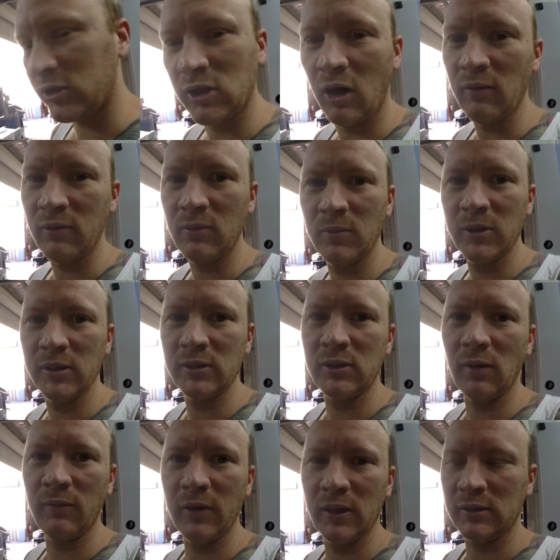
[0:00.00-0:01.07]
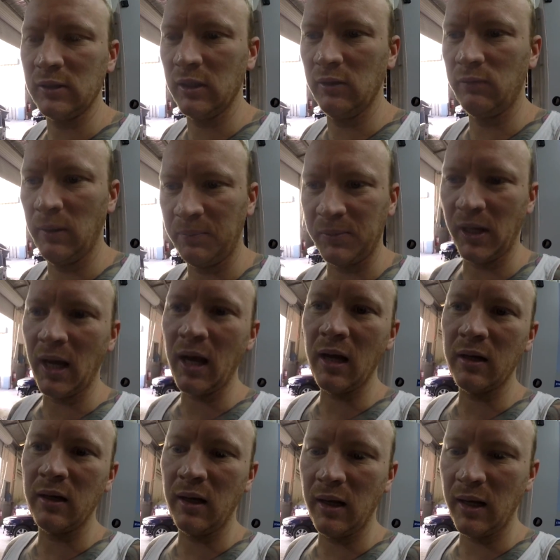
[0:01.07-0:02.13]
solvent was obviously ripped
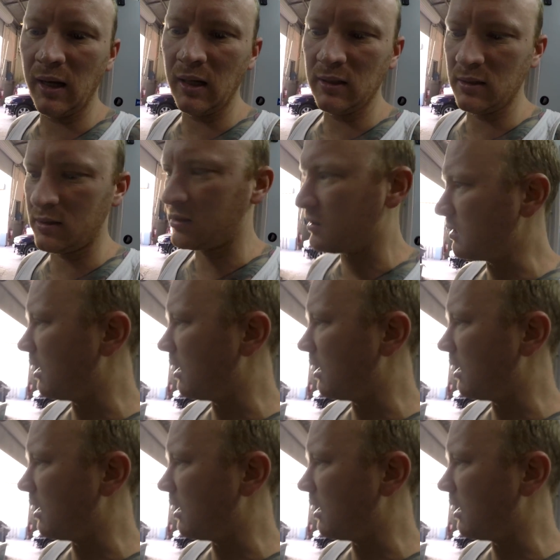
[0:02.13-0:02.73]
out, and